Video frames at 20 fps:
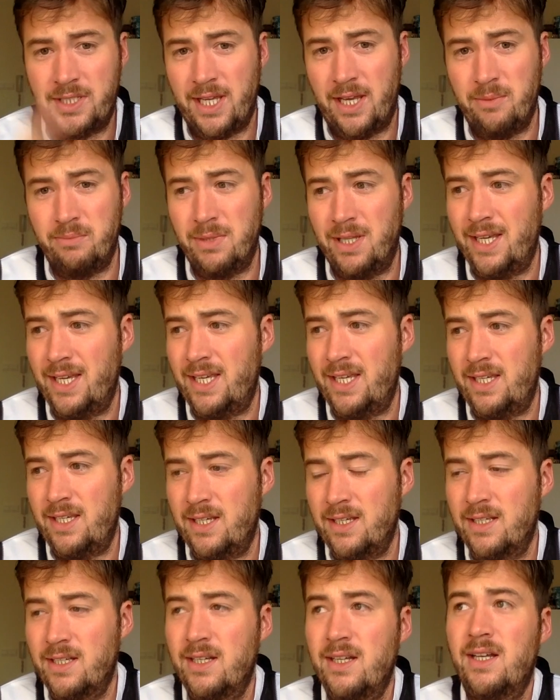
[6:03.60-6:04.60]
Tim
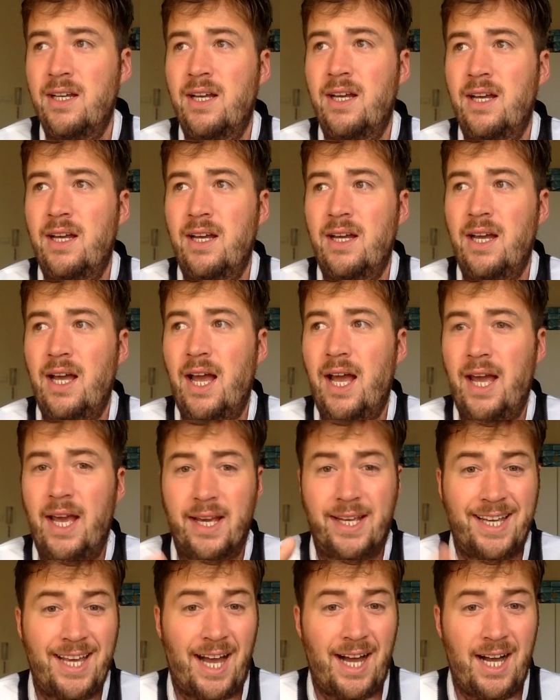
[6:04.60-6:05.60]
Lee, uh,
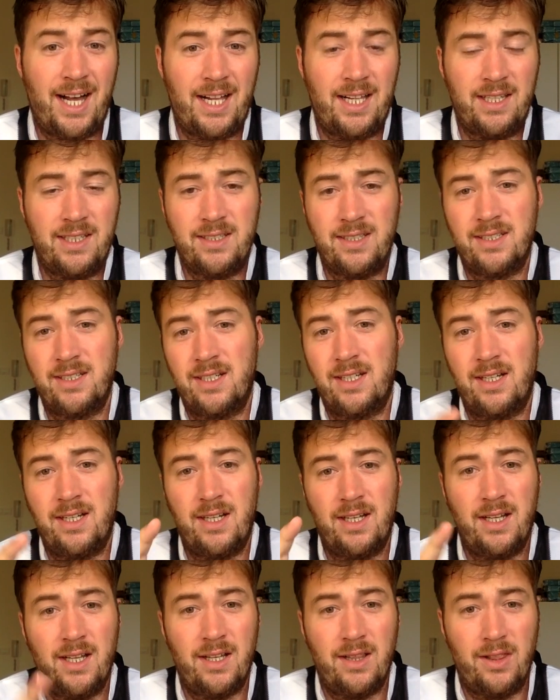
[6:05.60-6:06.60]
Cal,
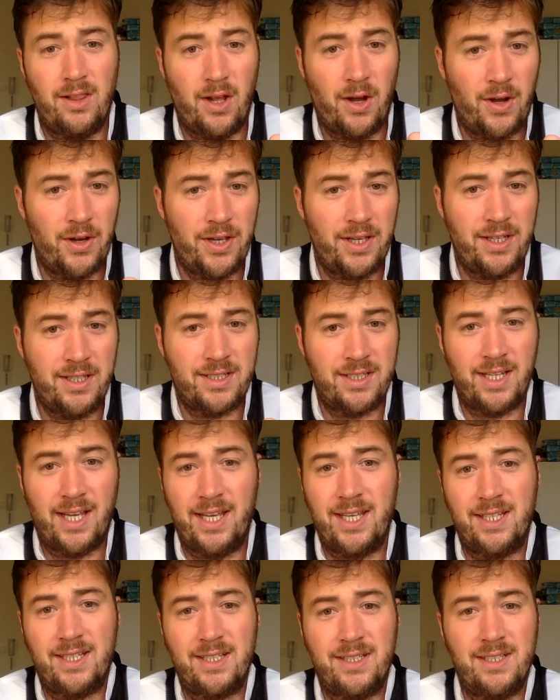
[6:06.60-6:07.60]
Lloyd,
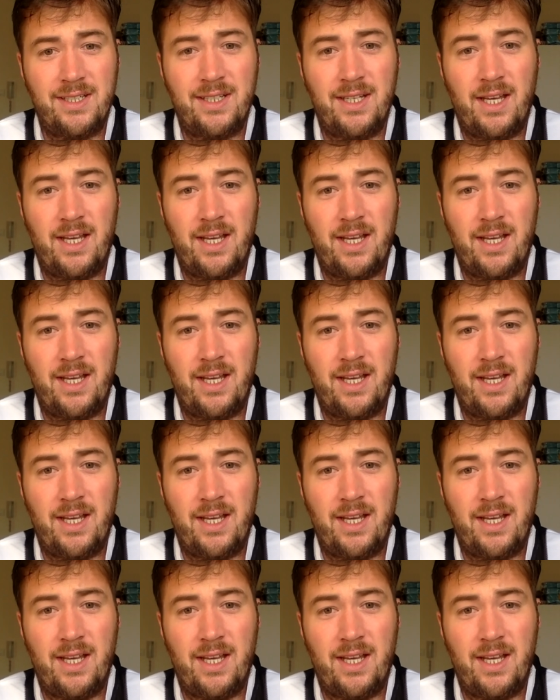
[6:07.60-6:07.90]
like,